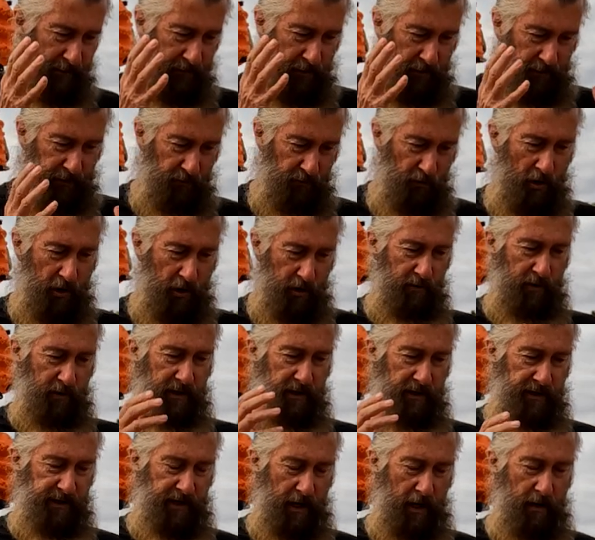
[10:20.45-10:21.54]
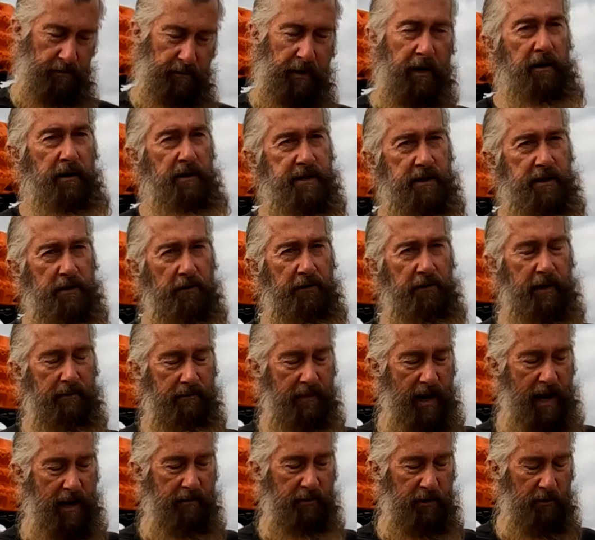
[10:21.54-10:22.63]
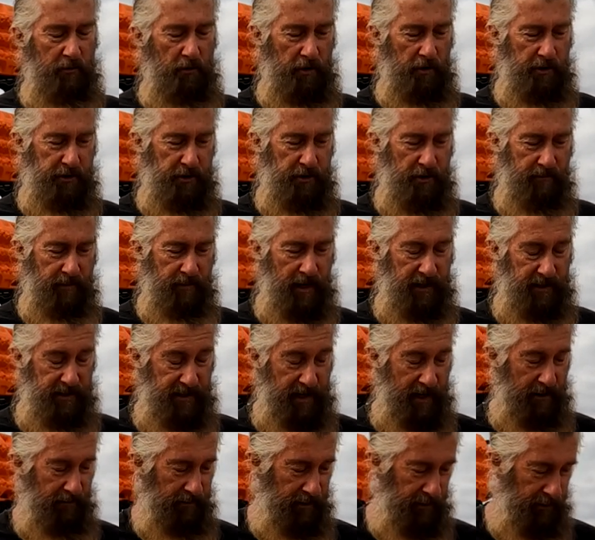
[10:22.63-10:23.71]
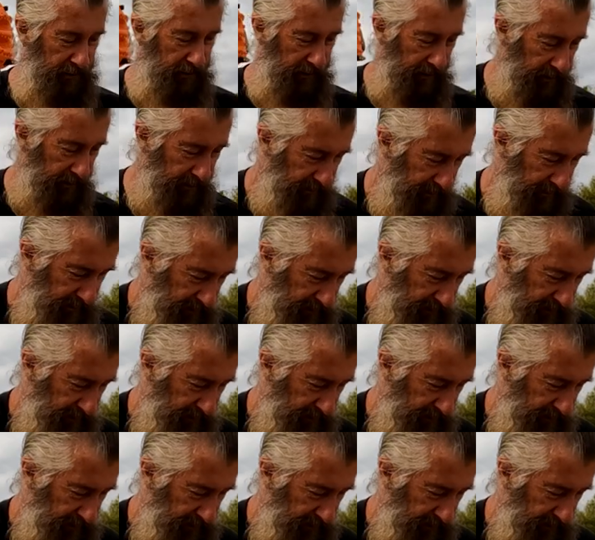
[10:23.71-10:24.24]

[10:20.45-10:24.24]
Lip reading: we've got the water in, the soap in. I still think maybe the water's too much now I look at it.